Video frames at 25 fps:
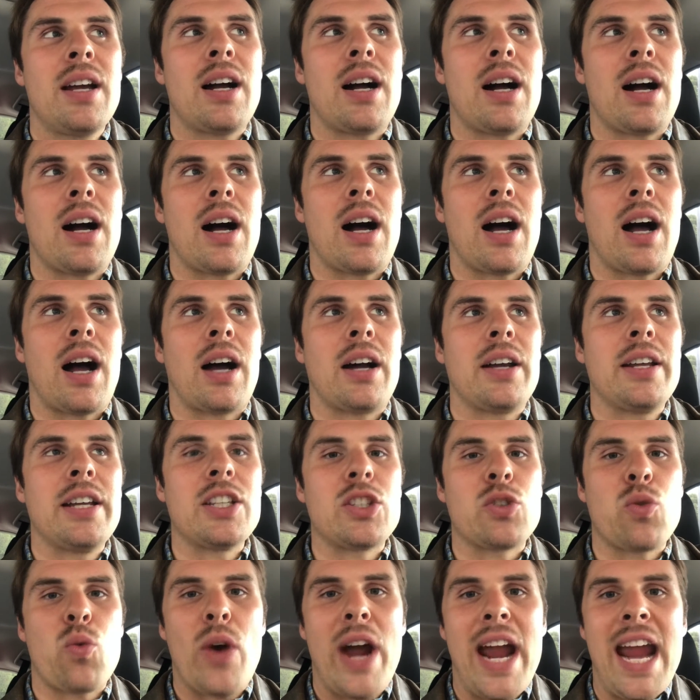
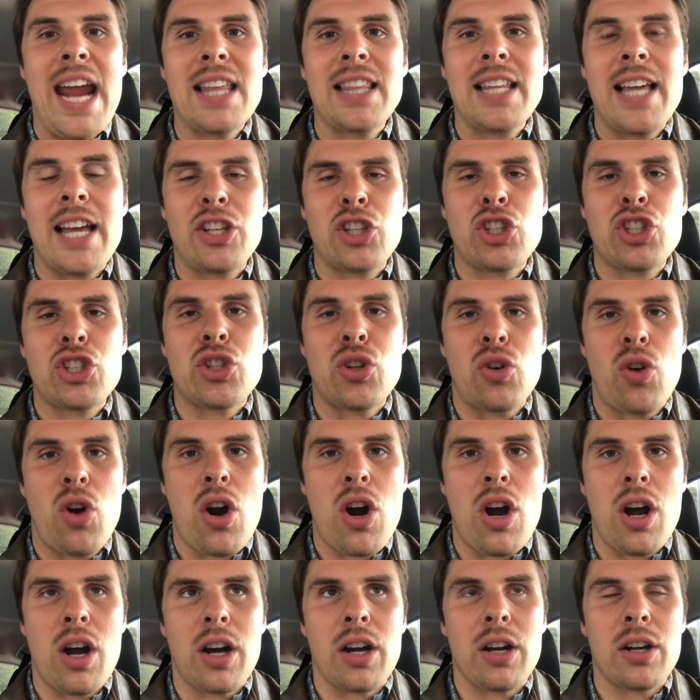is way less
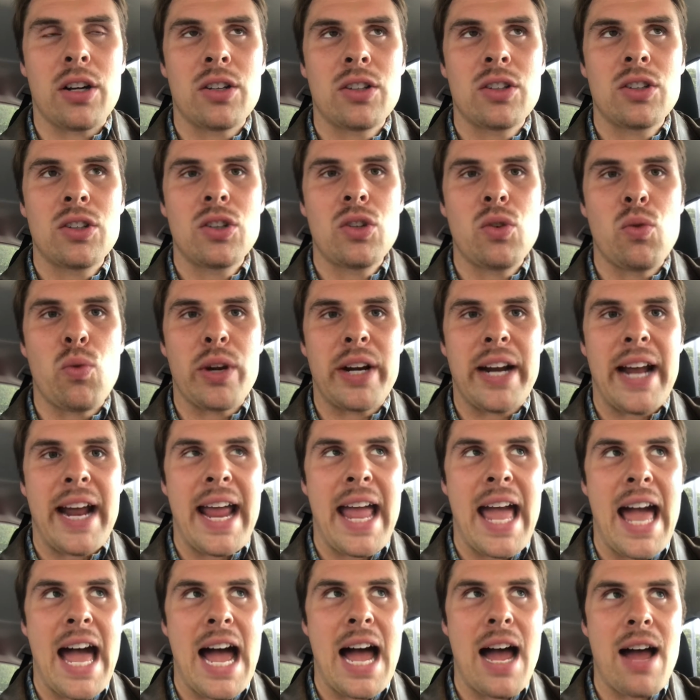strong when
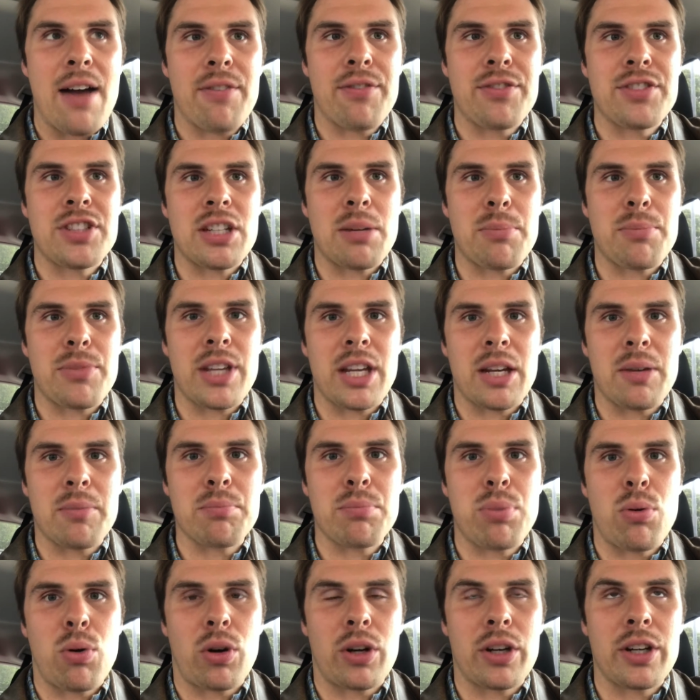I have something
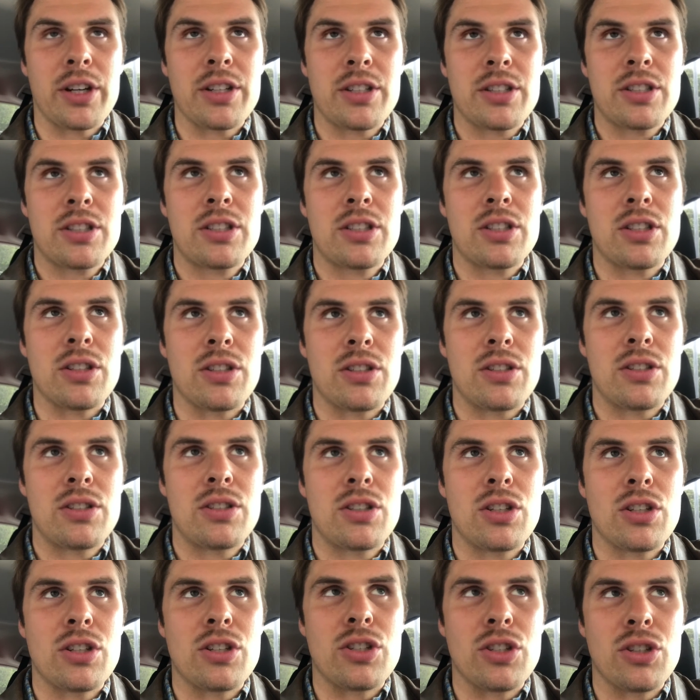important
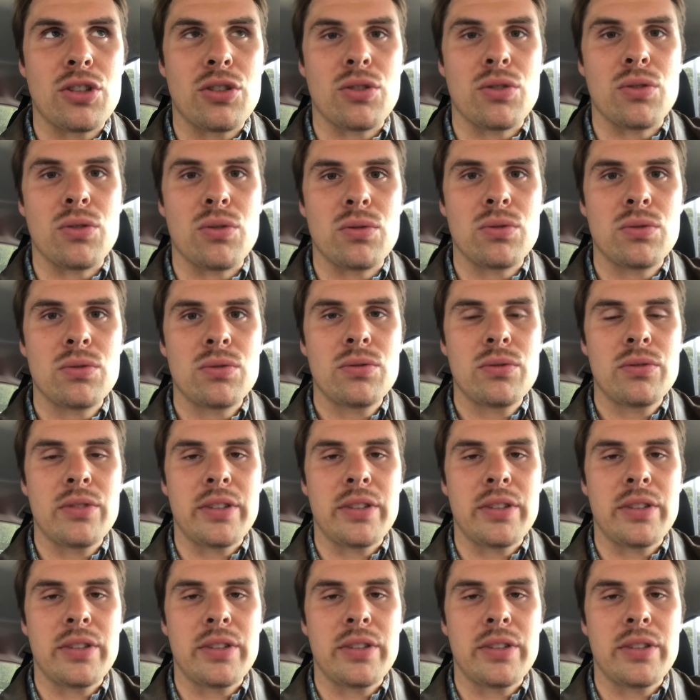to do